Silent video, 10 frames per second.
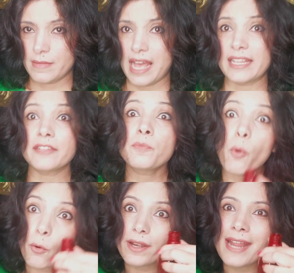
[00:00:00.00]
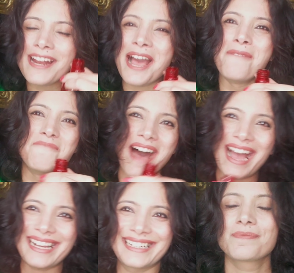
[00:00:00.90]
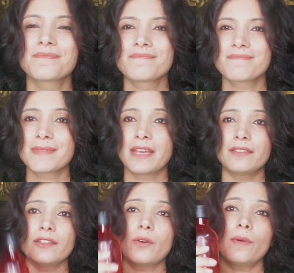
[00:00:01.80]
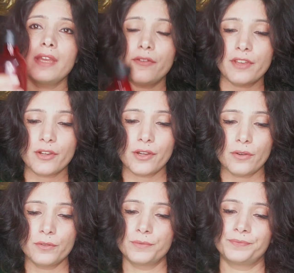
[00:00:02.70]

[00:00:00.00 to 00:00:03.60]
I'll just pour it and come back. So here we go.